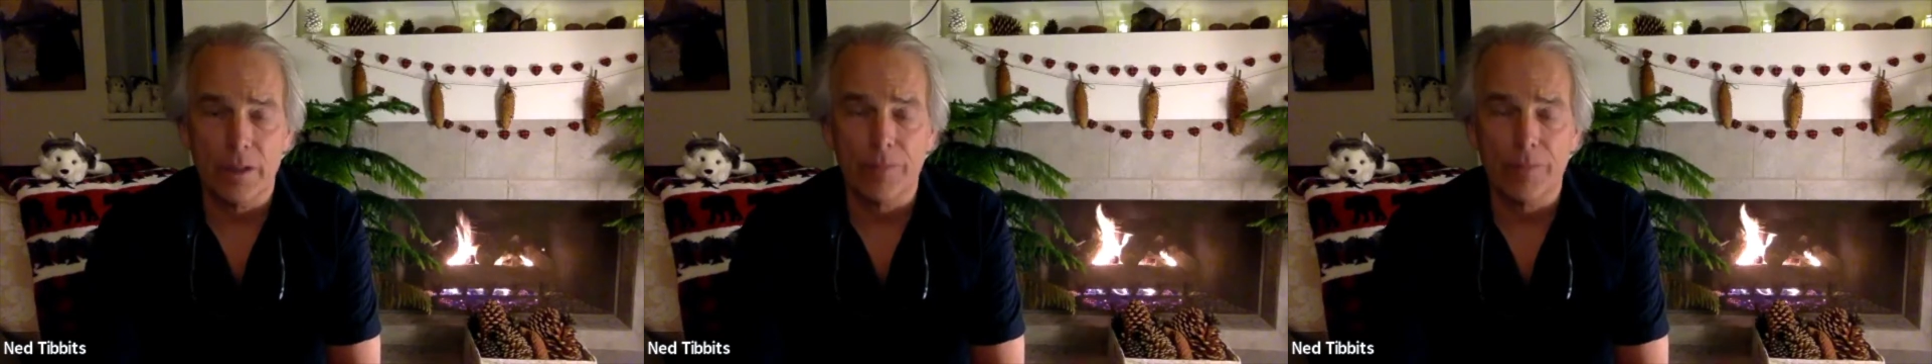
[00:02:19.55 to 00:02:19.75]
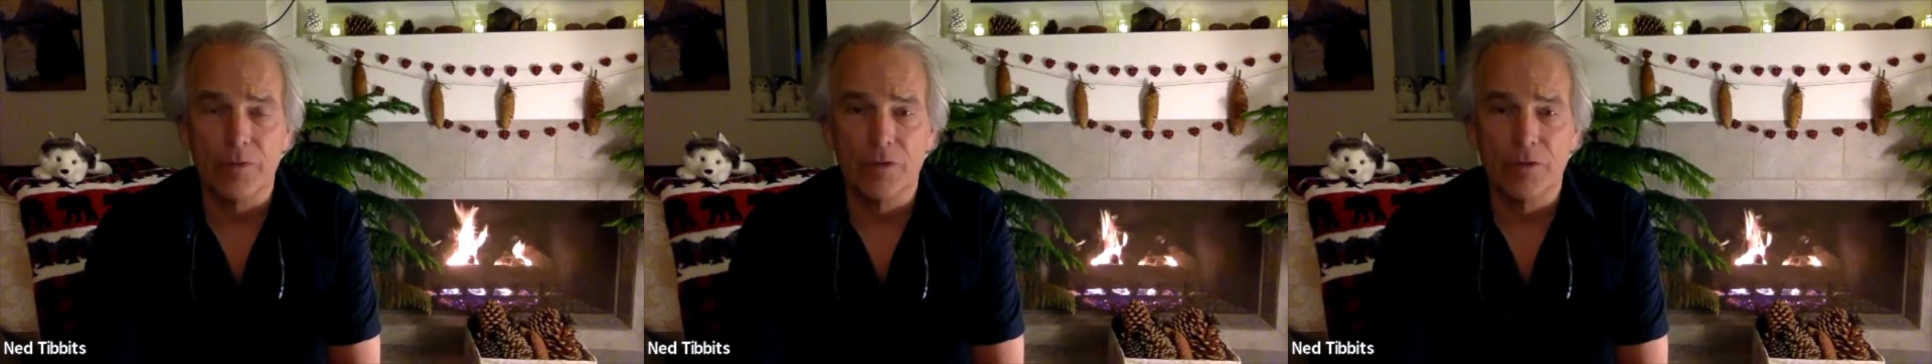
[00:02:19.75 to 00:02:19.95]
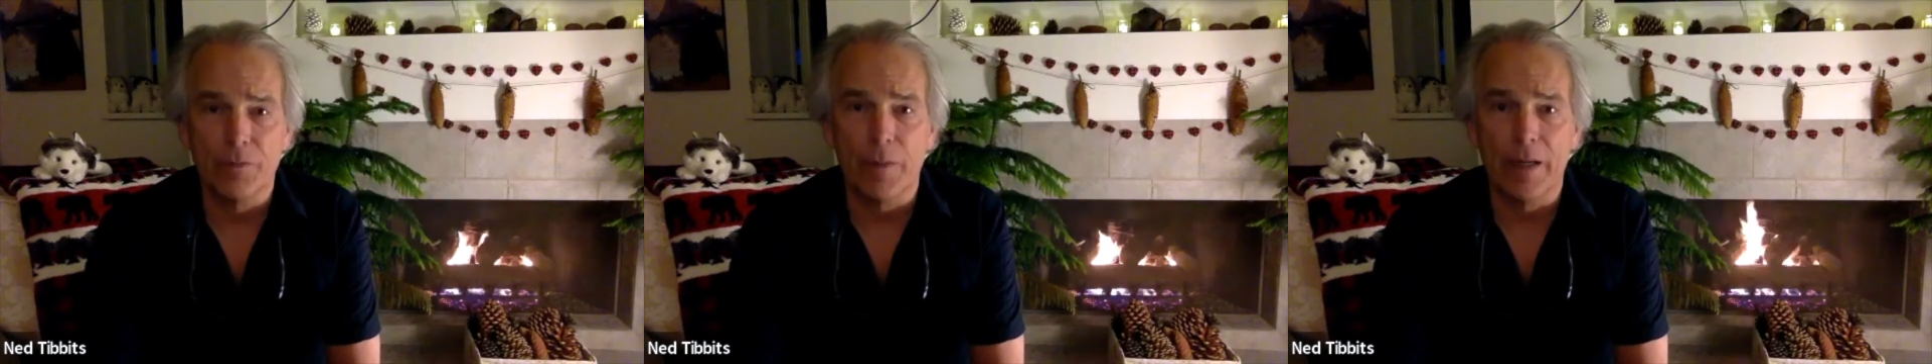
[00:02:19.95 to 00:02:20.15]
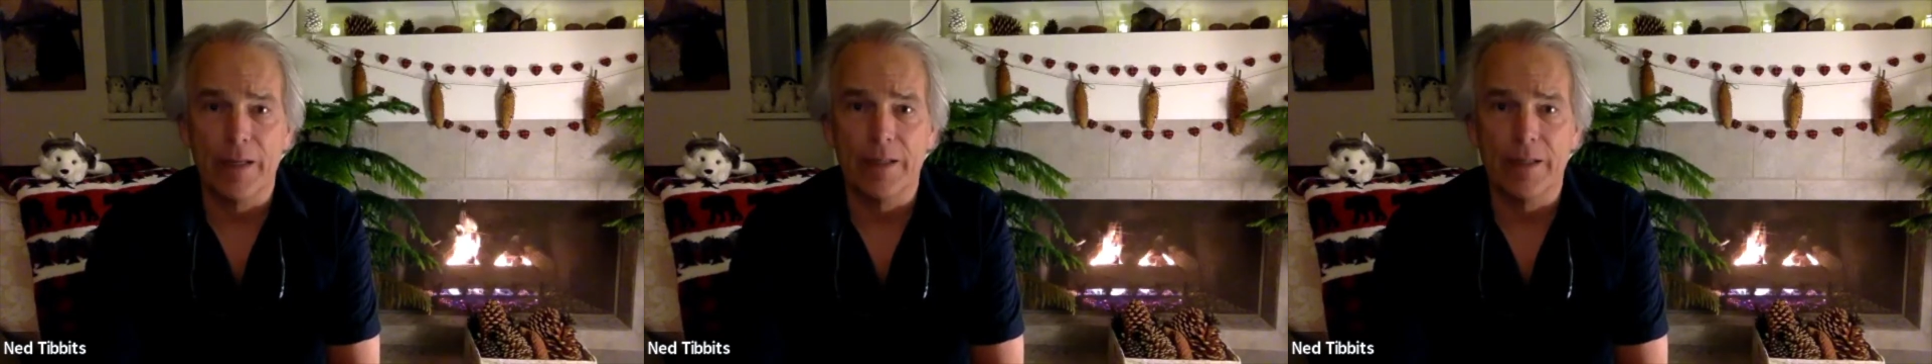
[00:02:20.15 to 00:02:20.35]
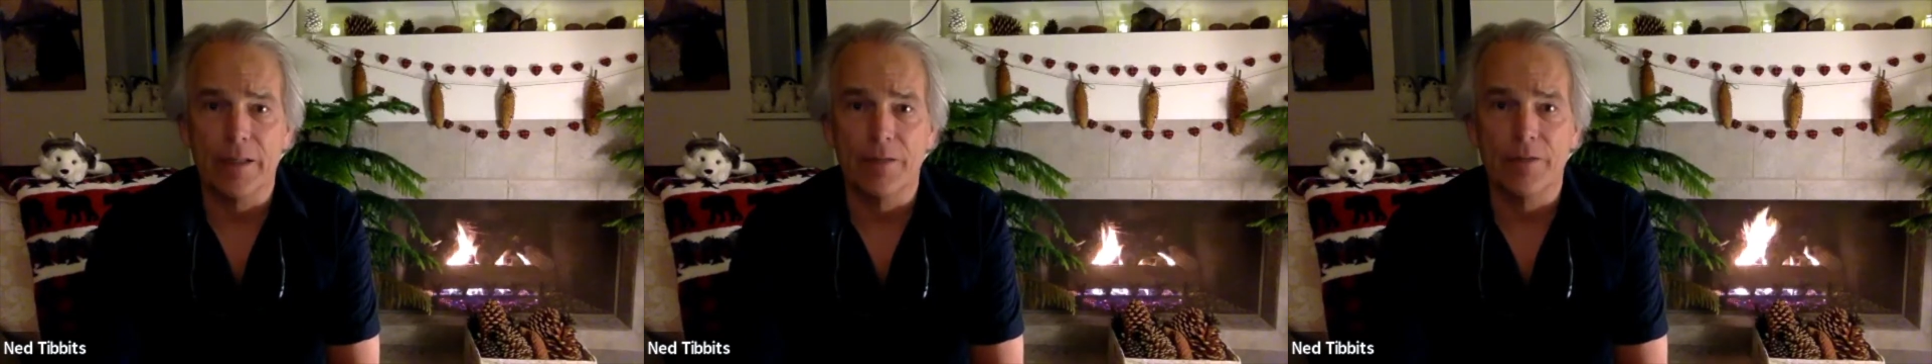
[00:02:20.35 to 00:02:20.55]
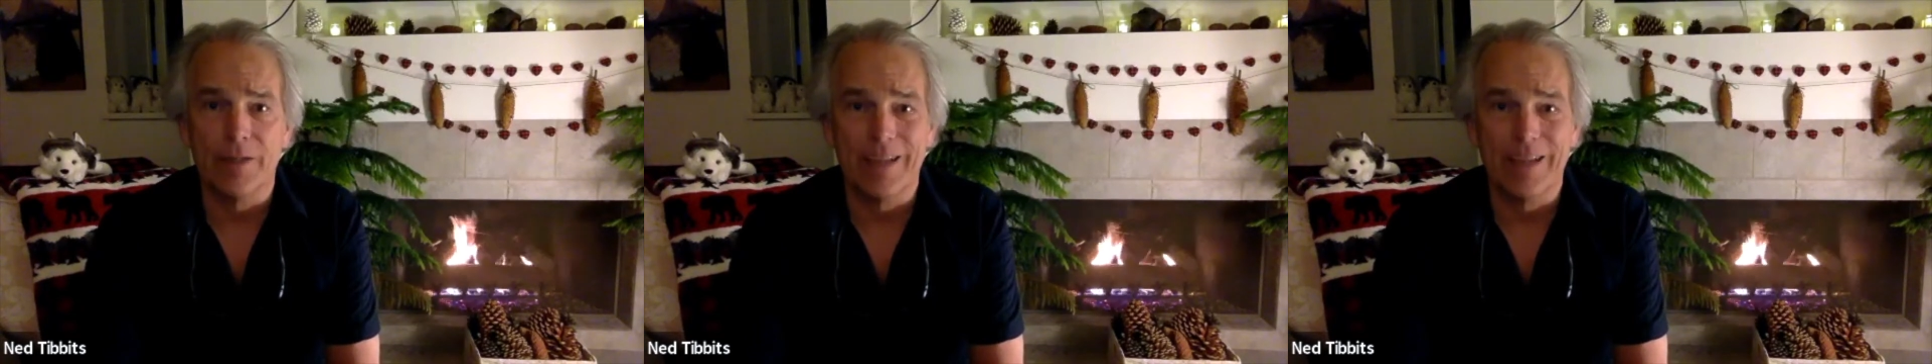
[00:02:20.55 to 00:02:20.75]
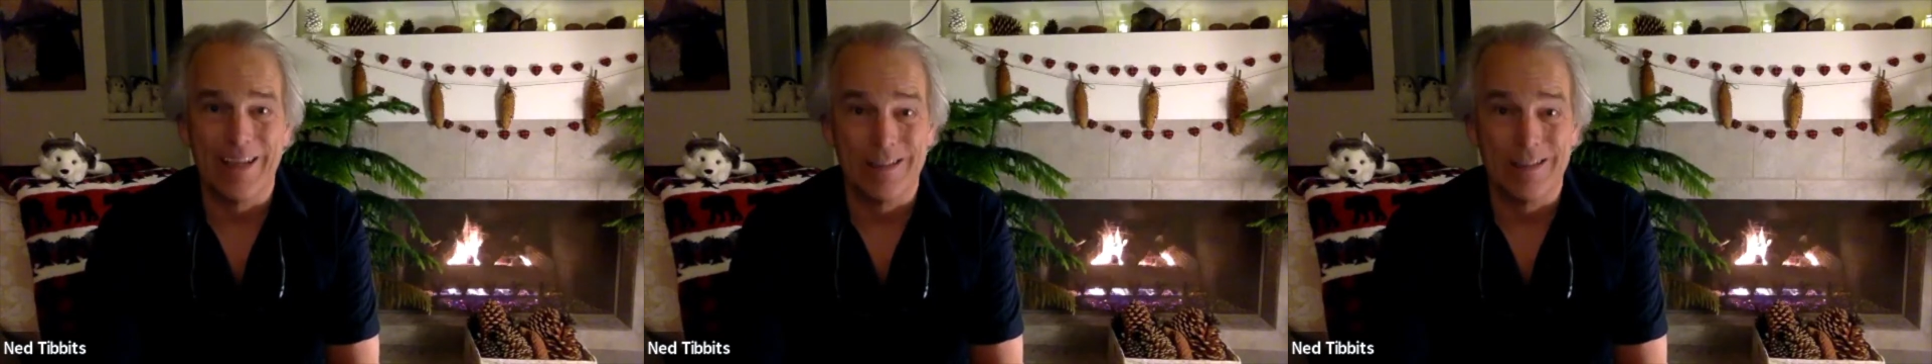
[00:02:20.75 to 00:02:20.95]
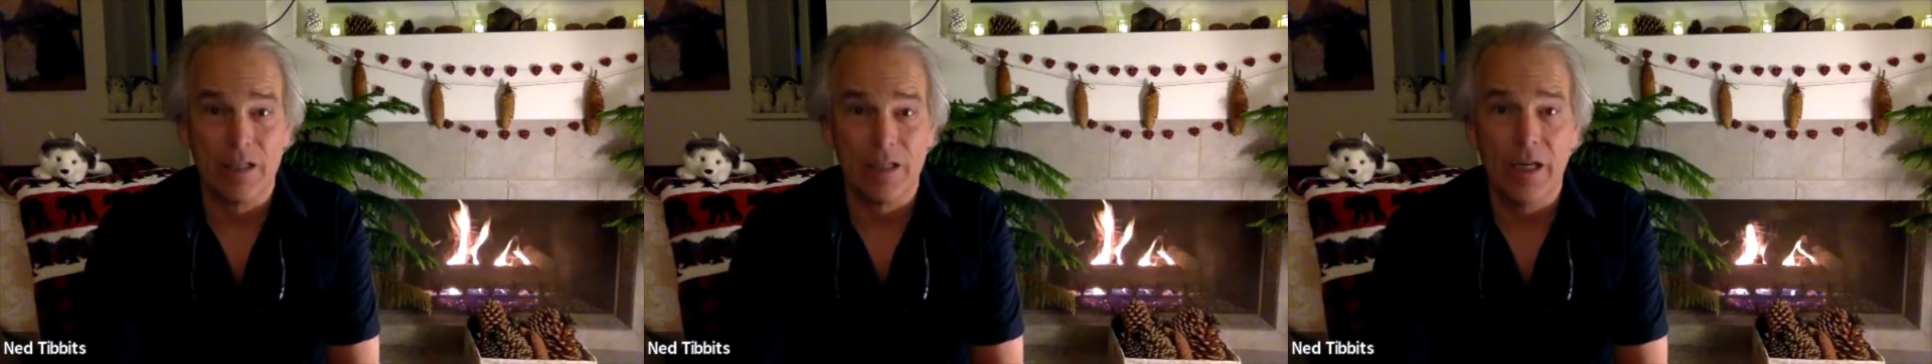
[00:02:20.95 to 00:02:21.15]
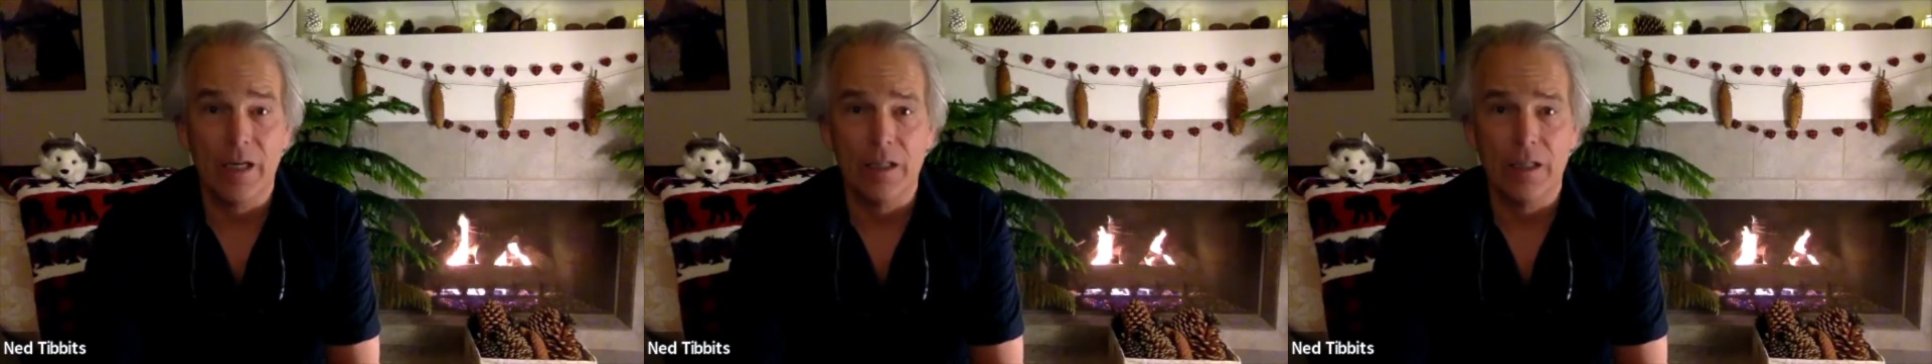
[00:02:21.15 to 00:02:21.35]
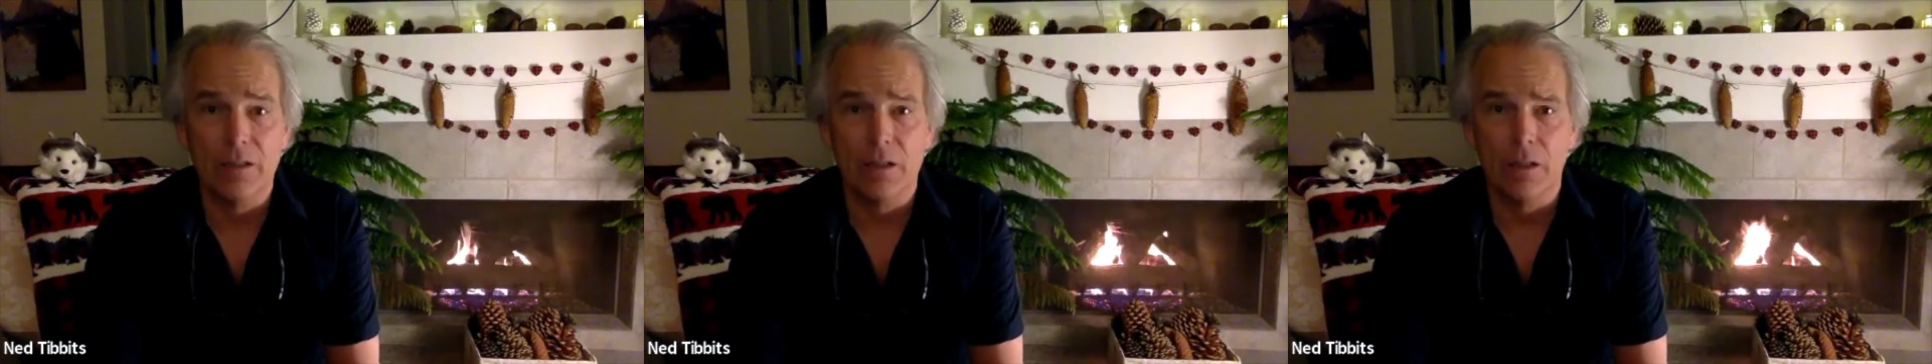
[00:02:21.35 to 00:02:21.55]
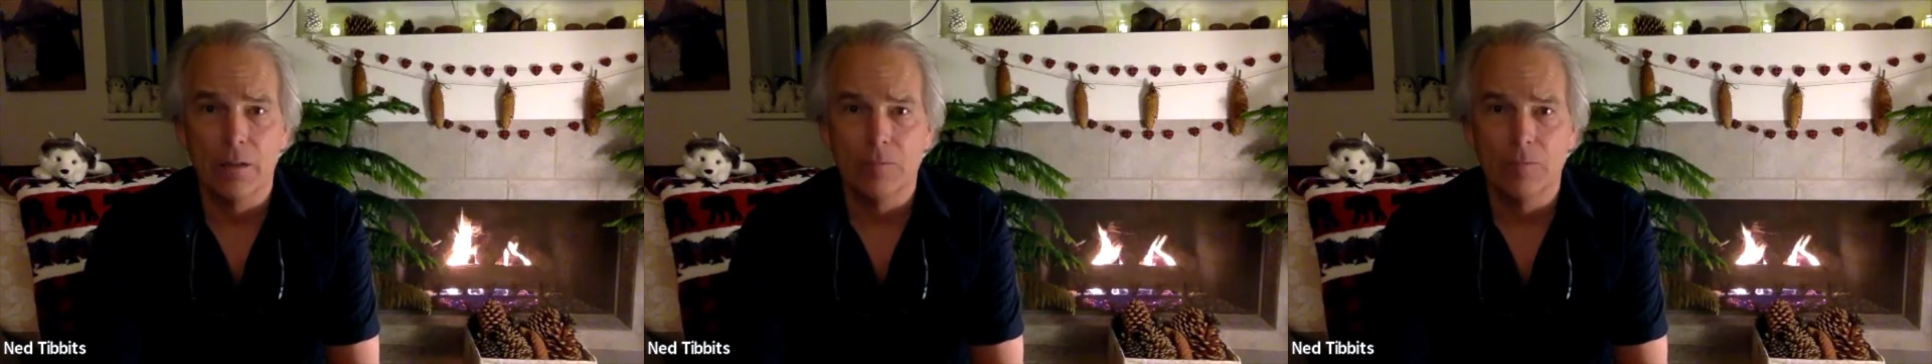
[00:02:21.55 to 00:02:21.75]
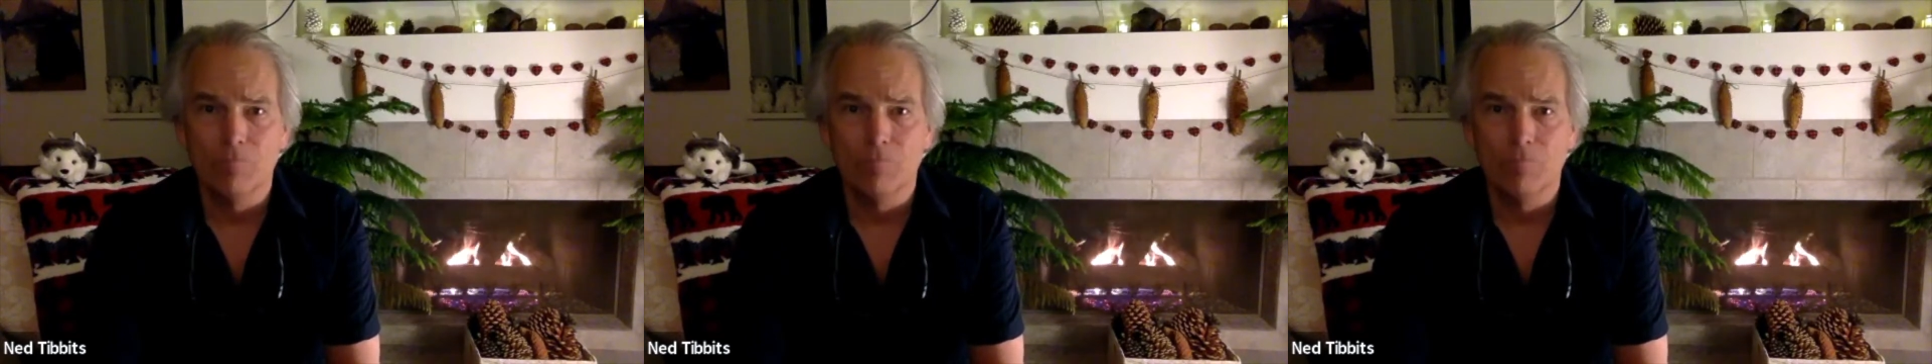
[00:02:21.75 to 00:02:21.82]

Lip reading: up the spine of the Cascades.